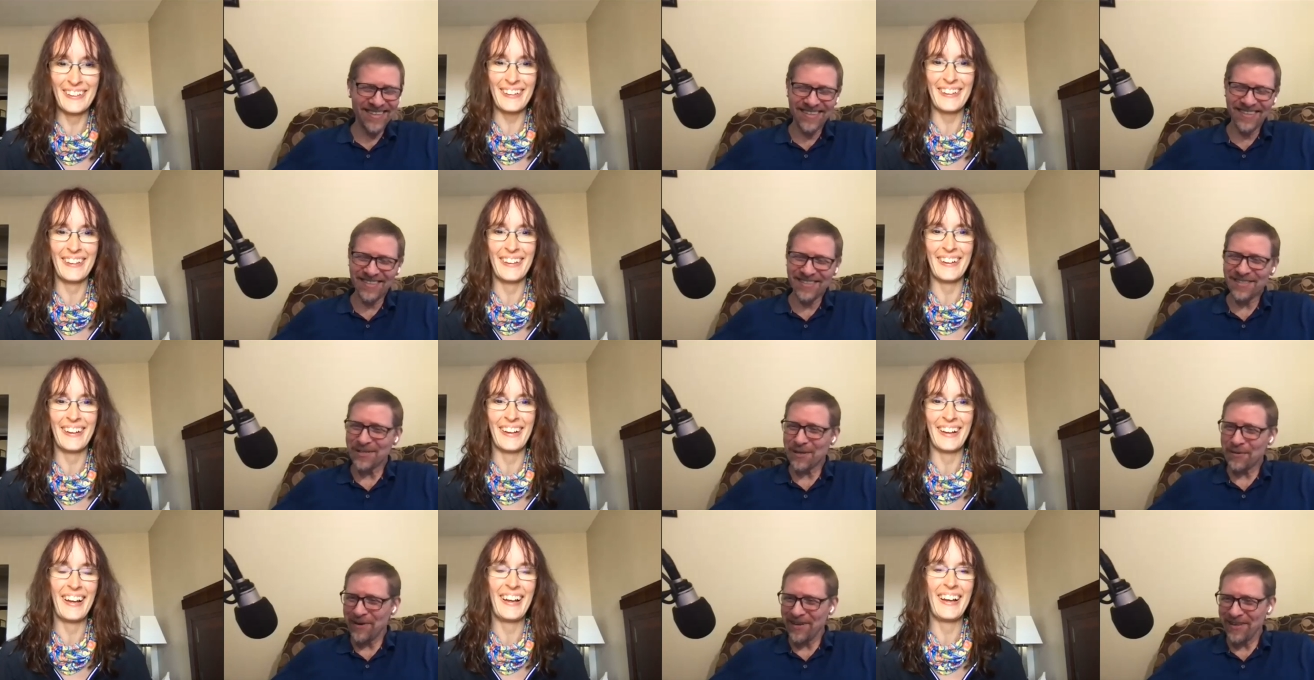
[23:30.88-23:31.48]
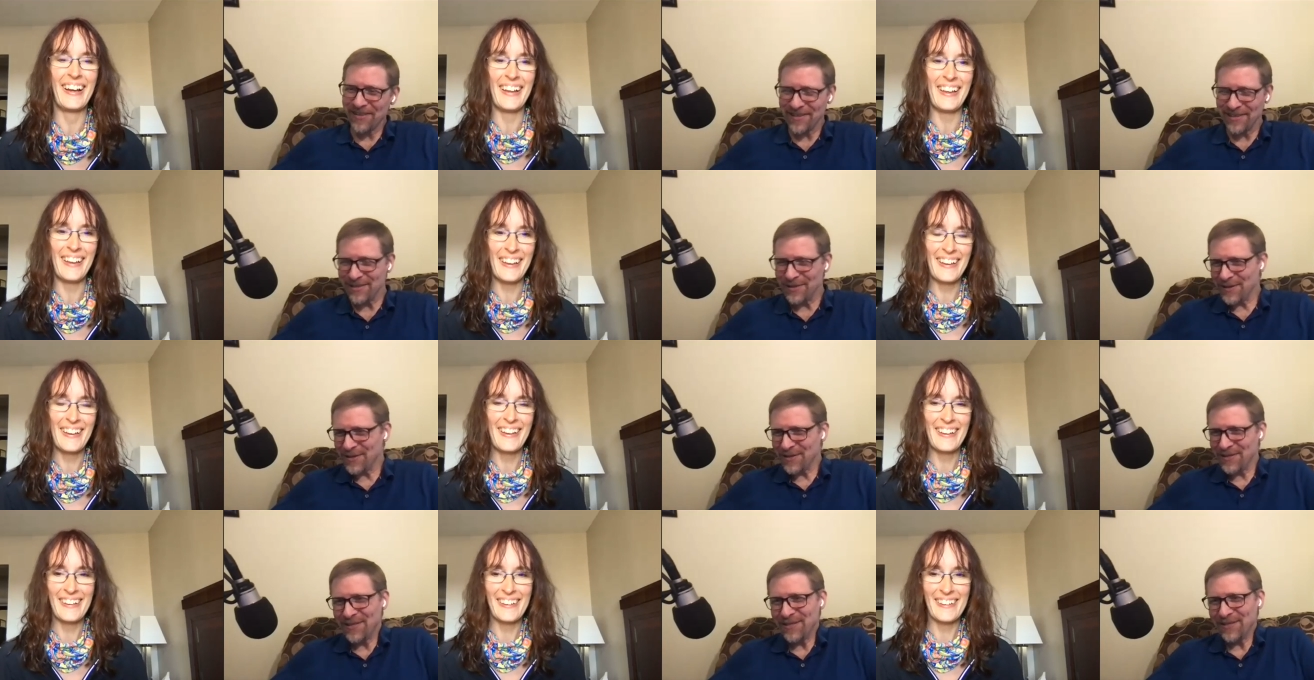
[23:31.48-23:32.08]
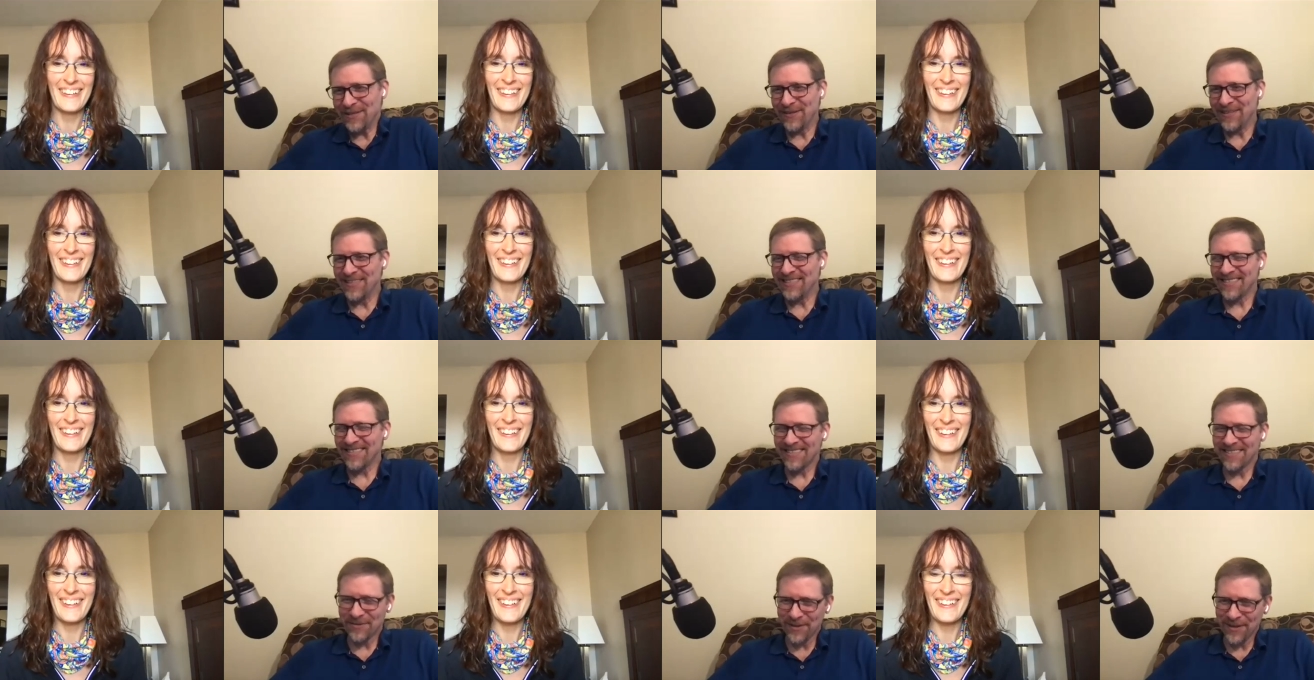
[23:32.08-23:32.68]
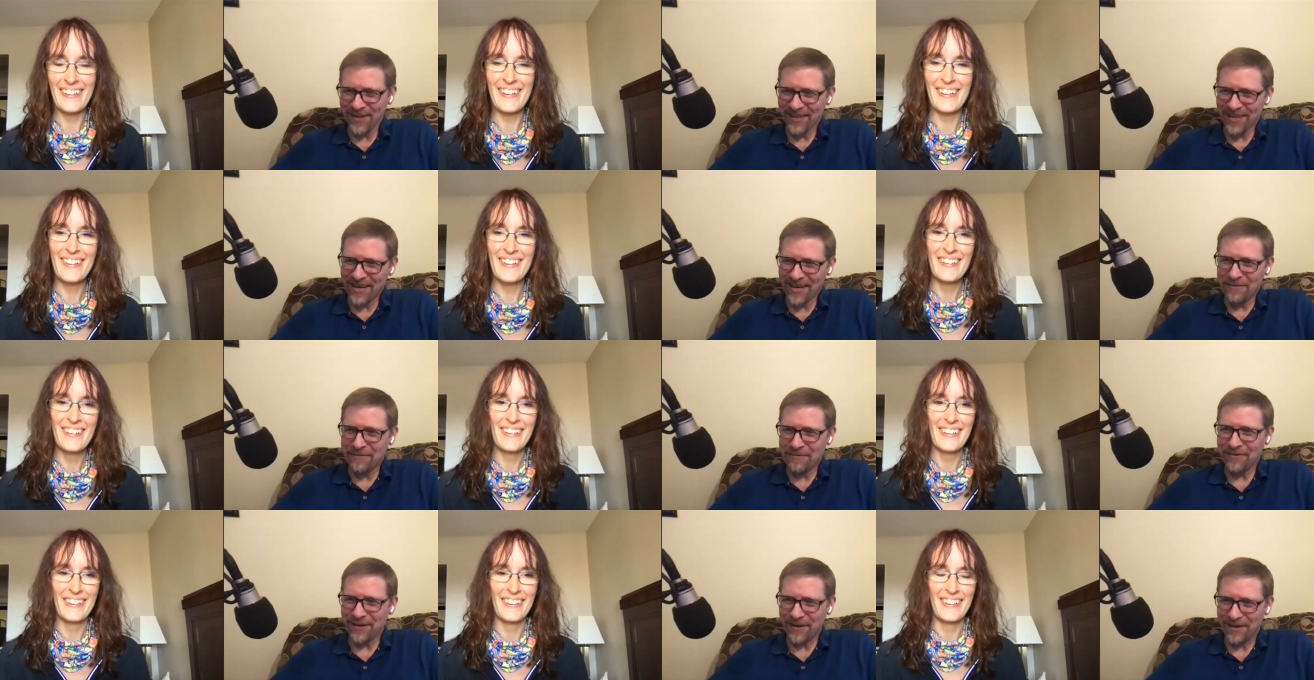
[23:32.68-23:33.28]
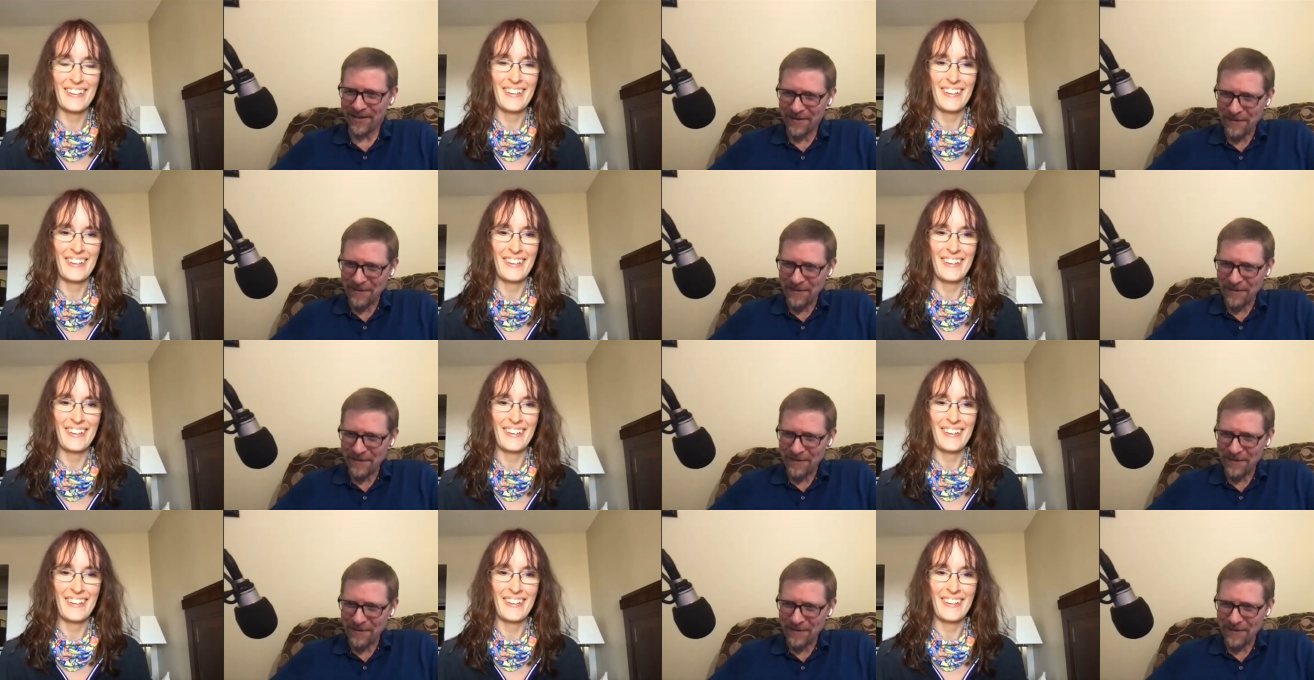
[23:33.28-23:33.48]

Speaker 1: there's so many things you could do. It's it's really a lot of fun.